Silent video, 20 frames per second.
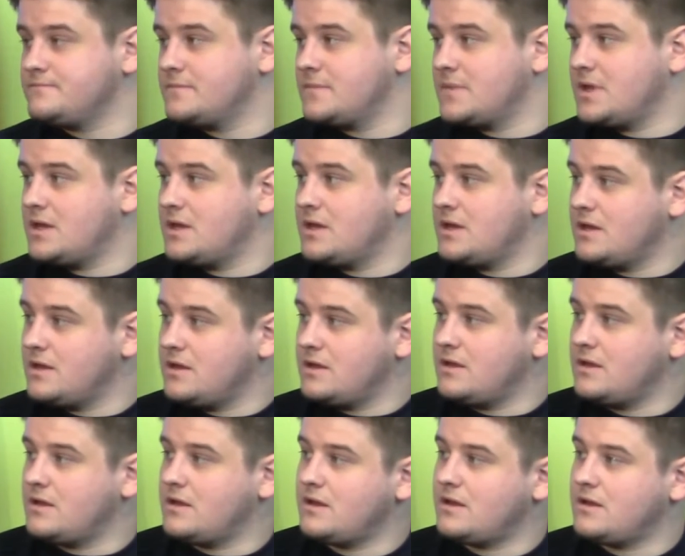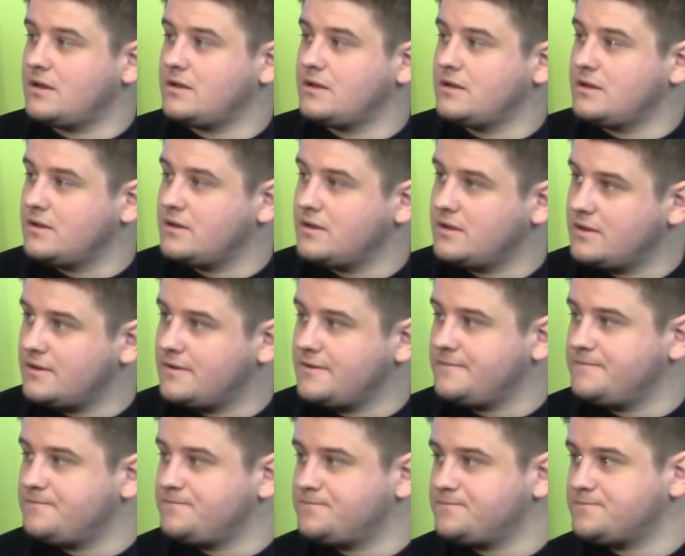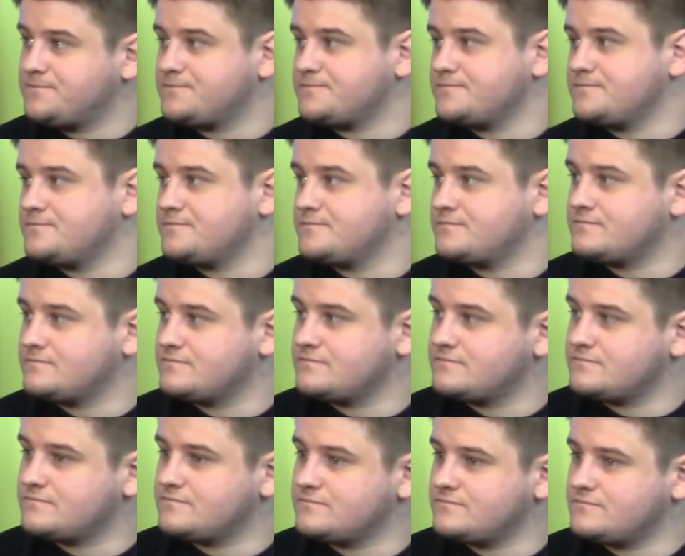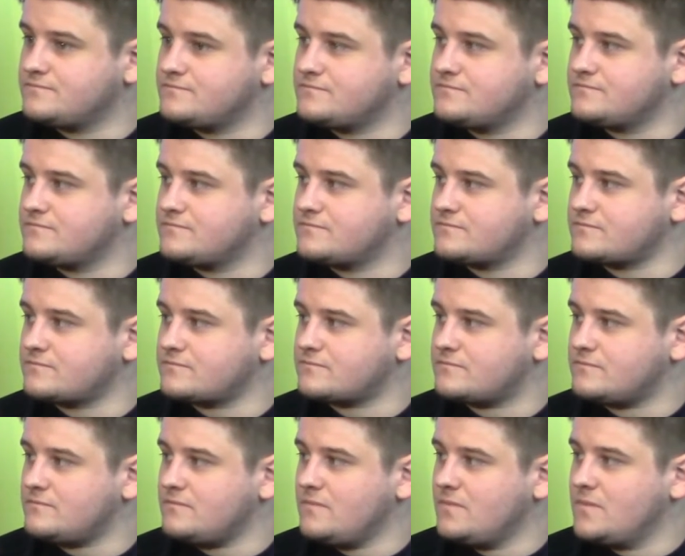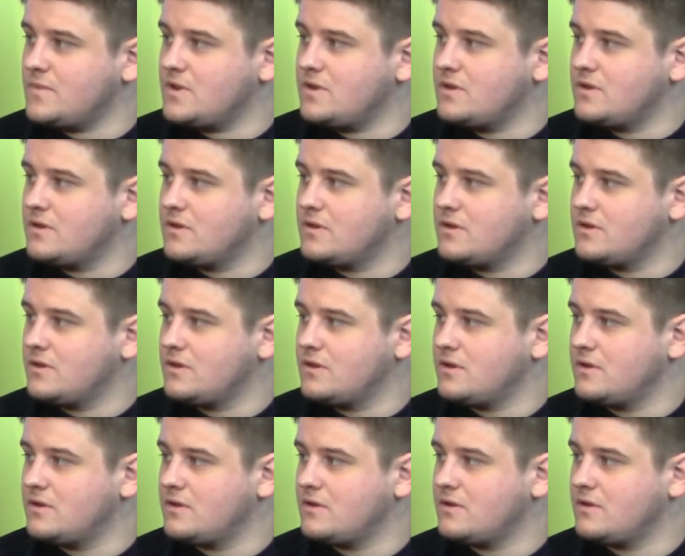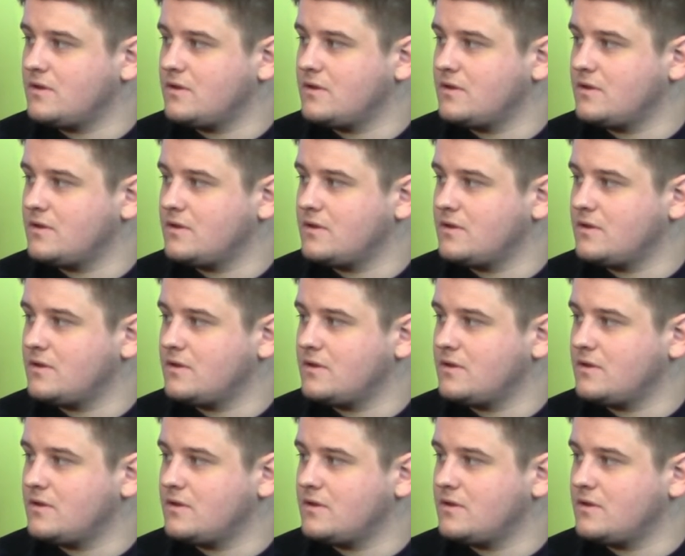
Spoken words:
[no speech]